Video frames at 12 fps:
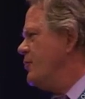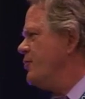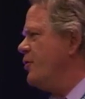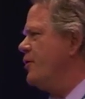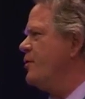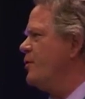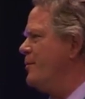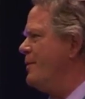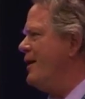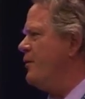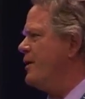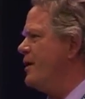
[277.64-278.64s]
starting with a
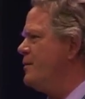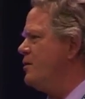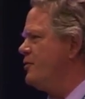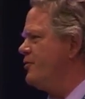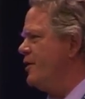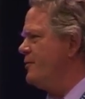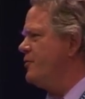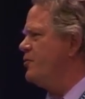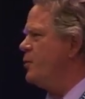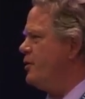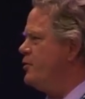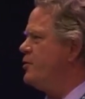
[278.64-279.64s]
biochemical
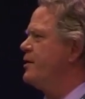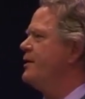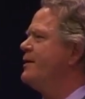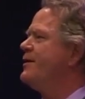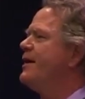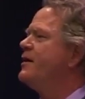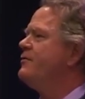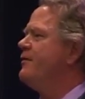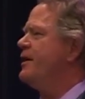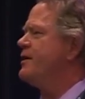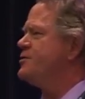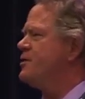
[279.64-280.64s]
substance, when you can take
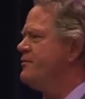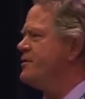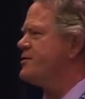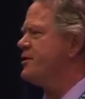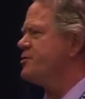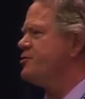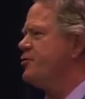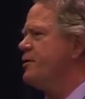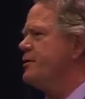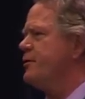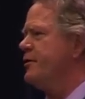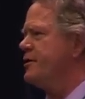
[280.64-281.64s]
advantage of this
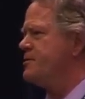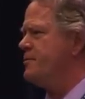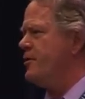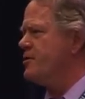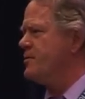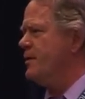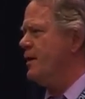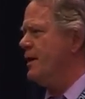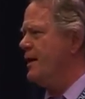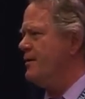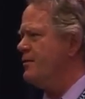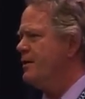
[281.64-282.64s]
extraordinary experience we all
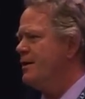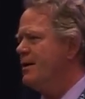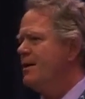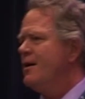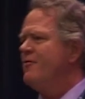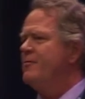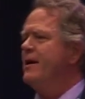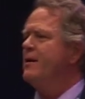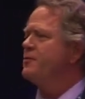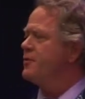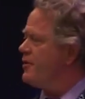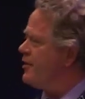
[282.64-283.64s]
have of being
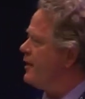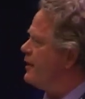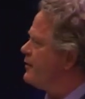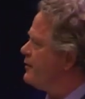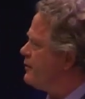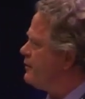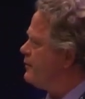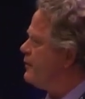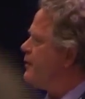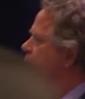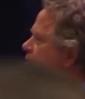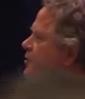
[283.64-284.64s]
able to think
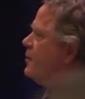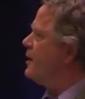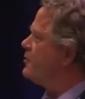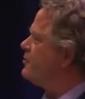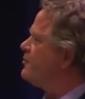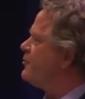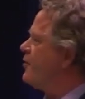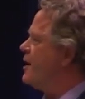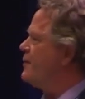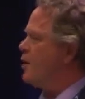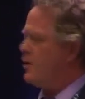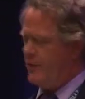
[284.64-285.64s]
and to be able to
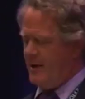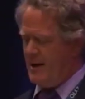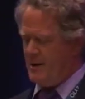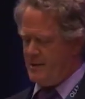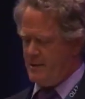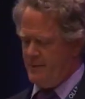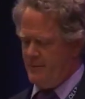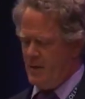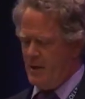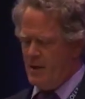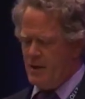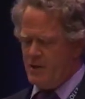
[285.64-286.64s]
frame our reality?
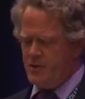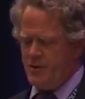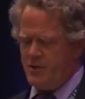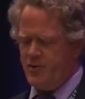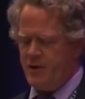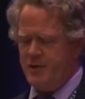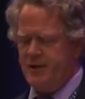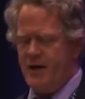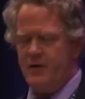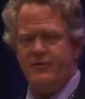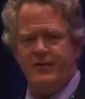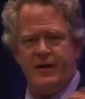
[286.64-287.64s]
So the
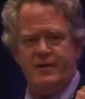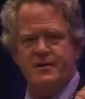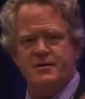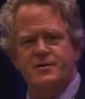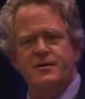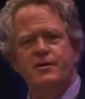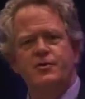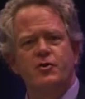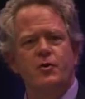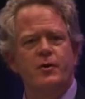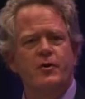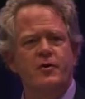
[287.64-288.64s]
trickle-down effect is
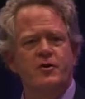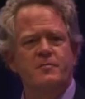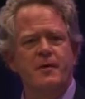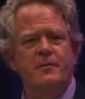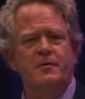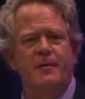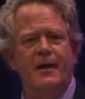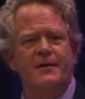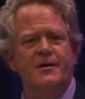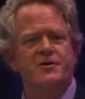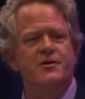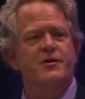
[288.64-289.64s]
to encourage people to pay
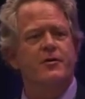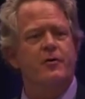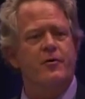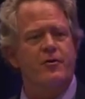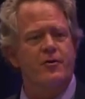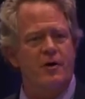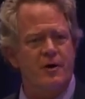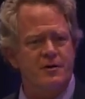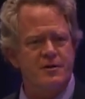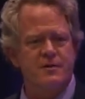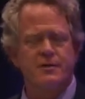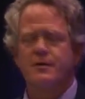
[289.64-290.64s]
attention to their
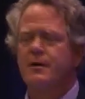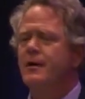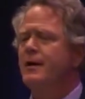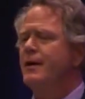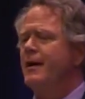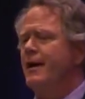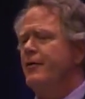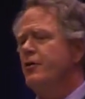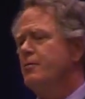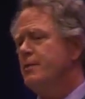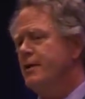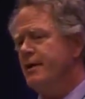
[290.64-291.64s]
thoughts and
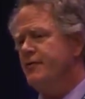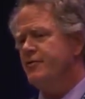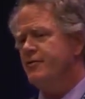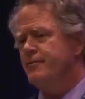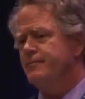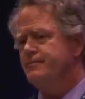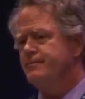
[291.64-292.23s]
their beliefs.